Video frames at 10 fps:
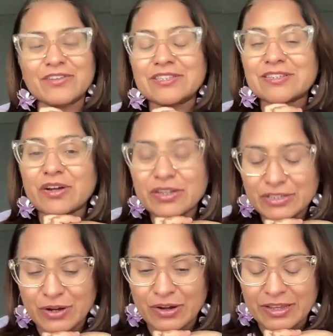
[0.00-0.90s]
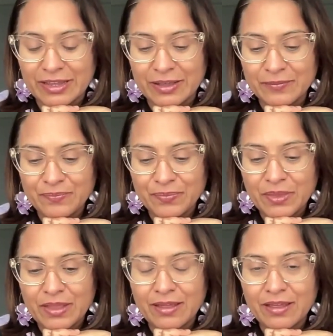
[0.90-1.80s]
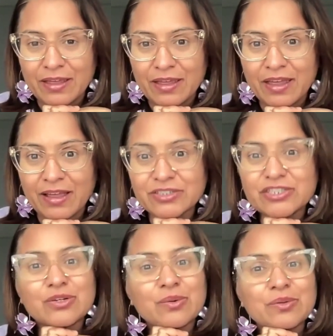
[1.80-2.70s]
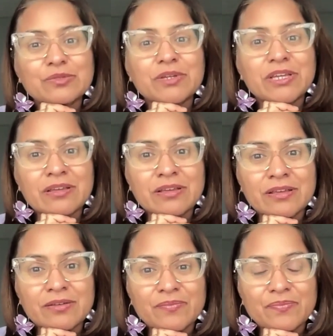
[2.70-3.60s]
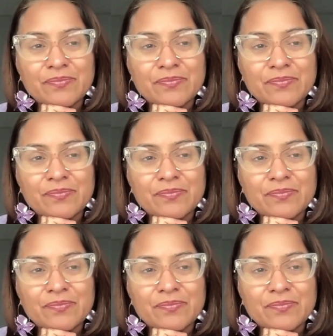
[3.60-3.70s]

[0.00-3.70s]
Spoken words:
we started talking. And she told me